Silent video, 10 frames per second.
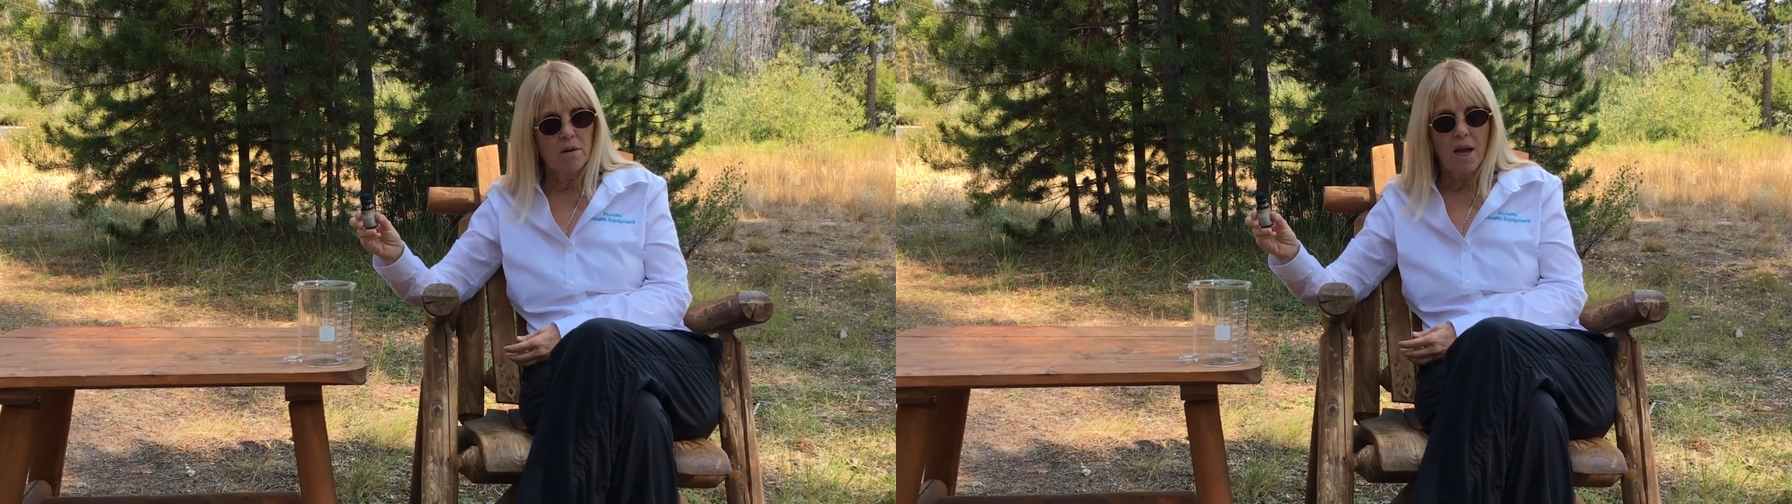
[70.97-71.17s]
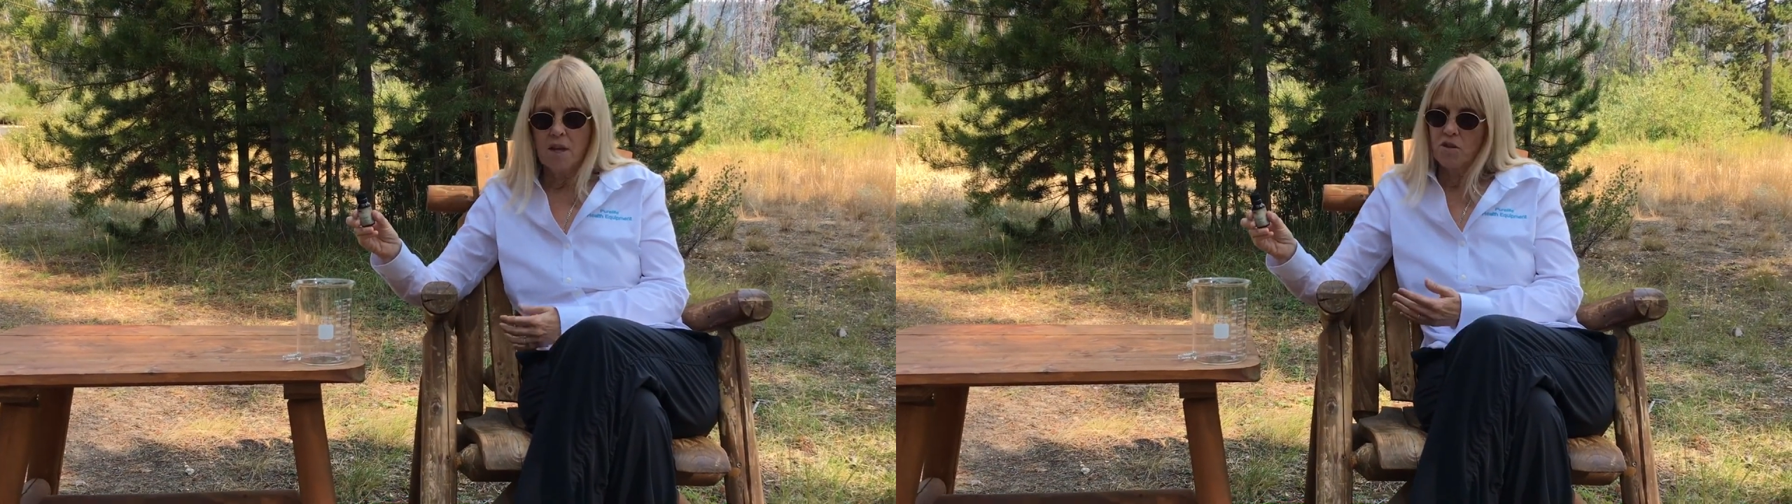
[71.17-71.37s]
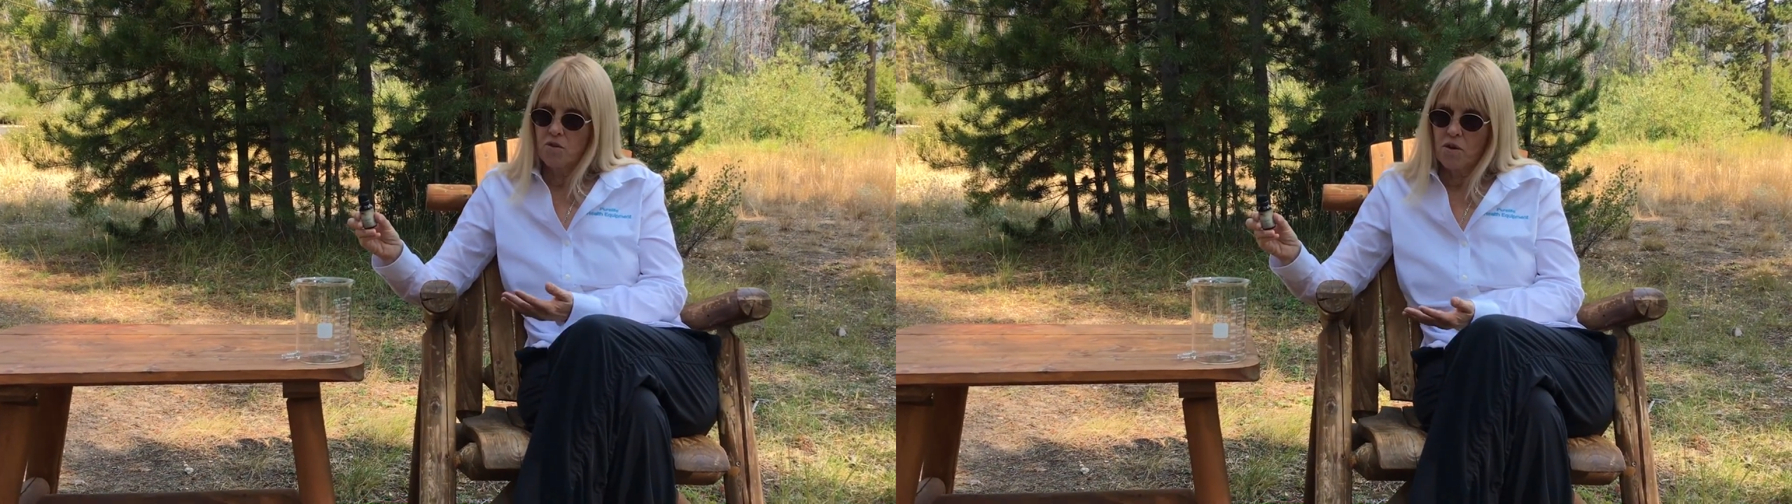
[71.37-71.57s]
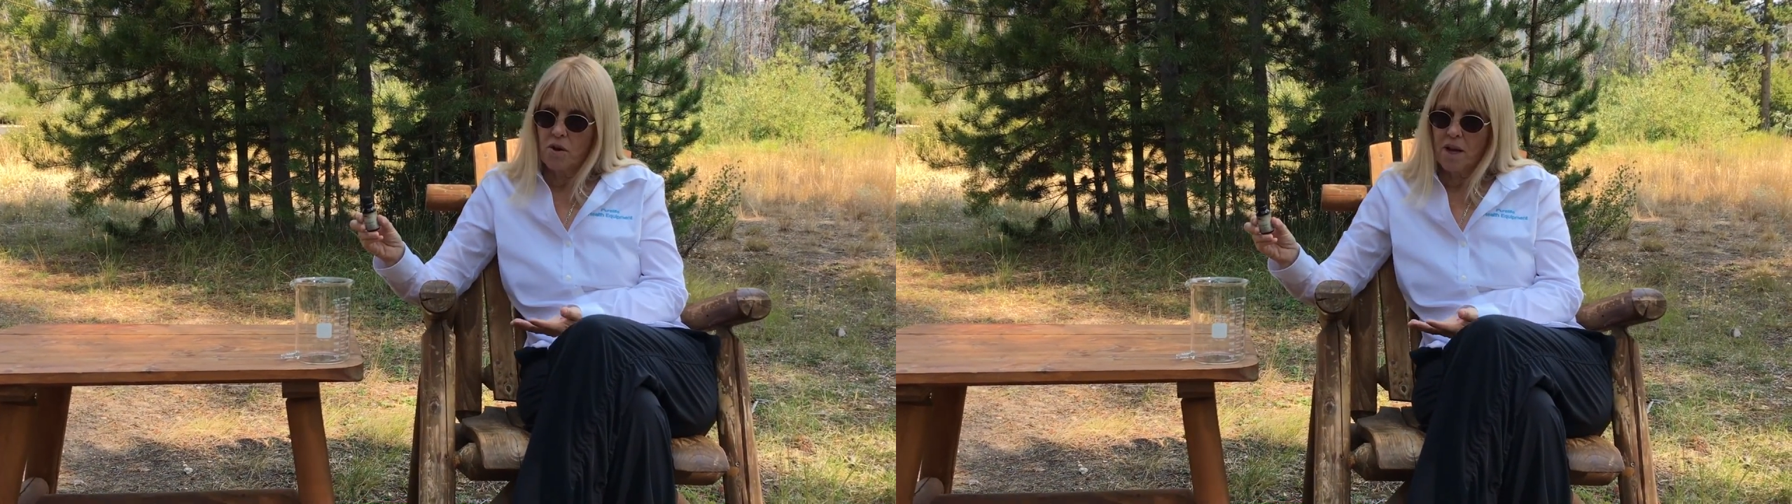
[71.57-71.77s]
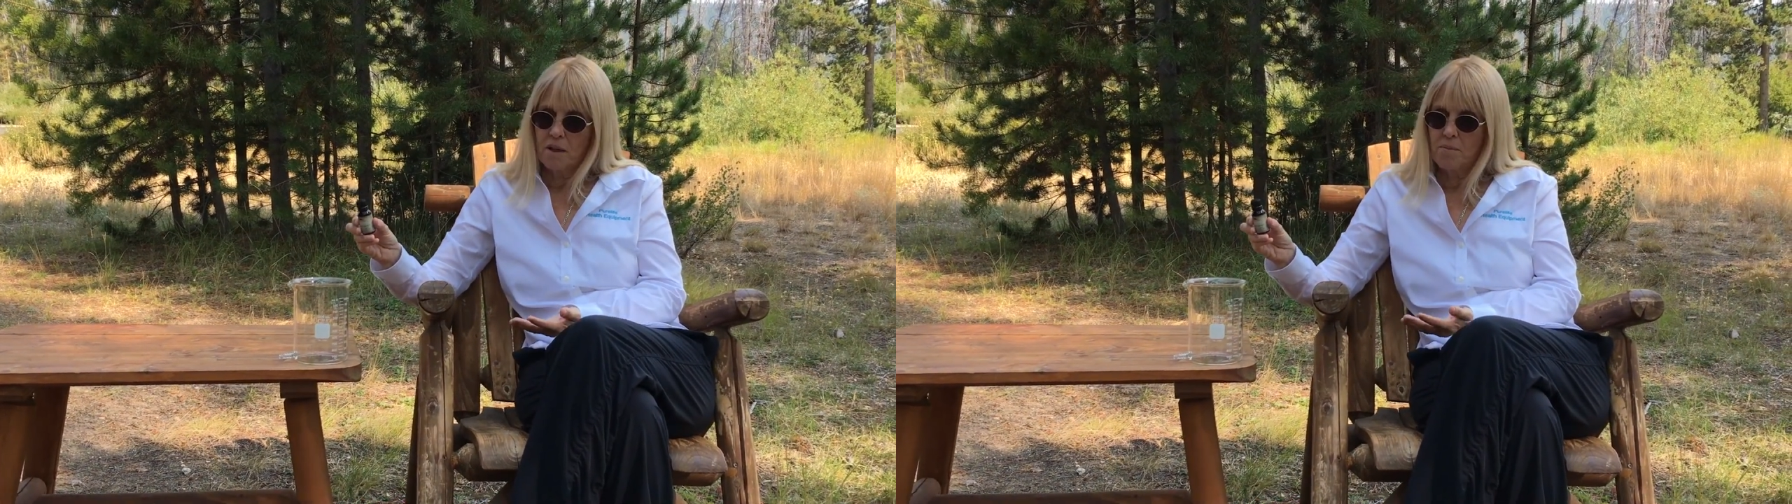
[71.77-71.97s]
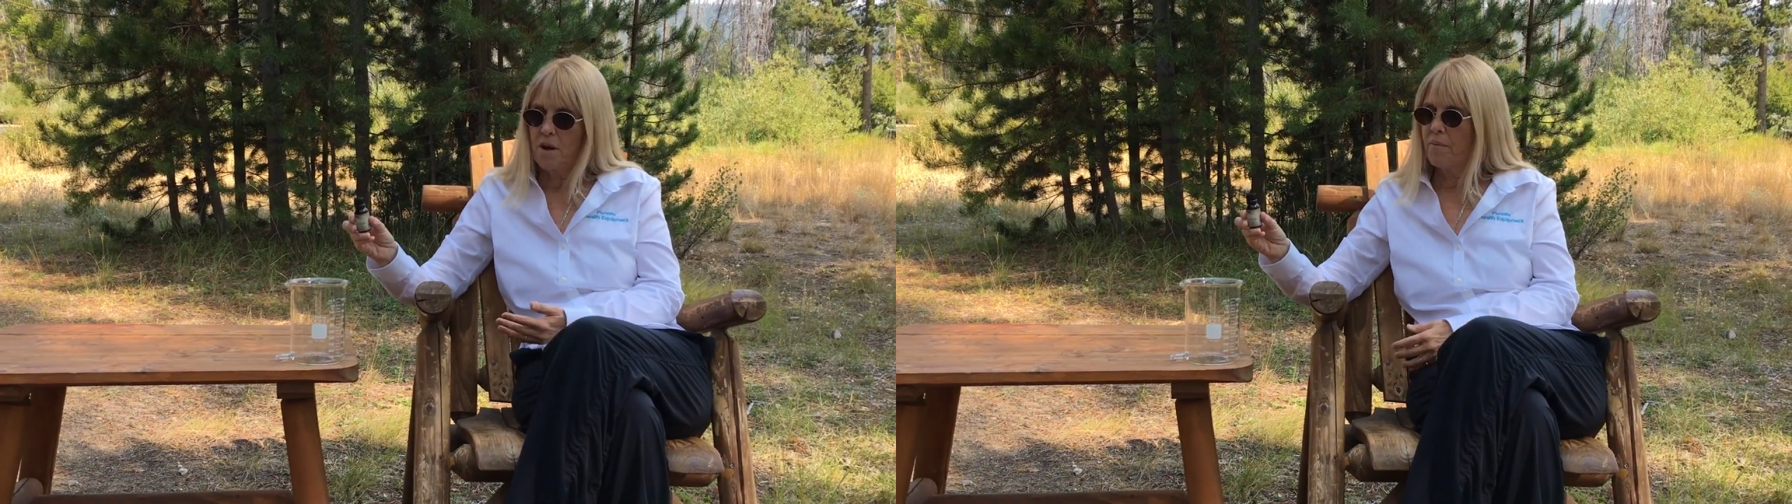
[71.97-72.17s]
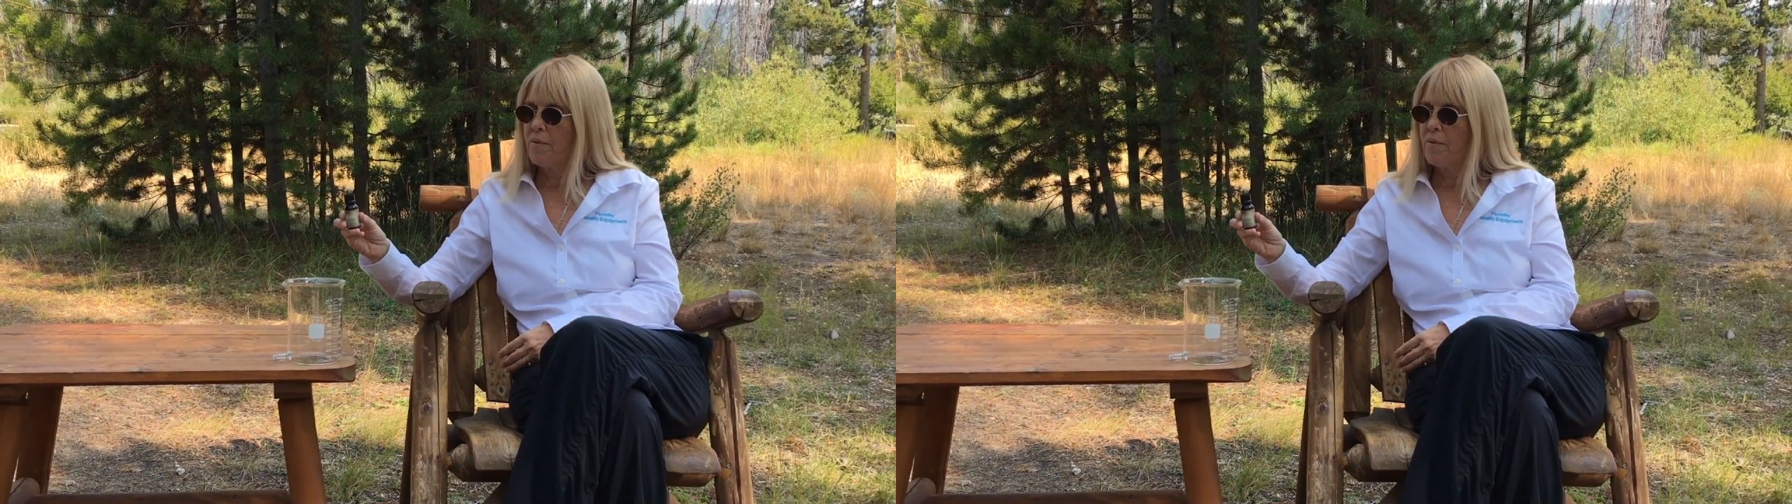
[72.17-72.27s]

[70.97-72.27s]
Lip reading: and do your enema.